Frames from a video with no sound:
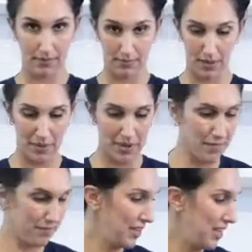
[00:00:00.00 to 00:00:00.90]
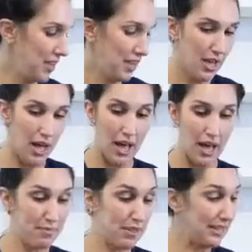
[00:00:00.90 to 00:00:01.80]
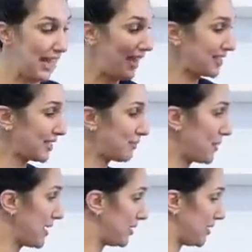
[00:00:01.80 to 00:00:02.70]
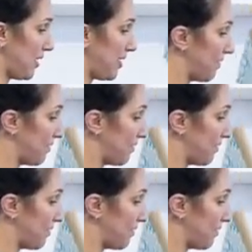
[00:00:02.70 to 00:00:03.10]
There we go. The last piece of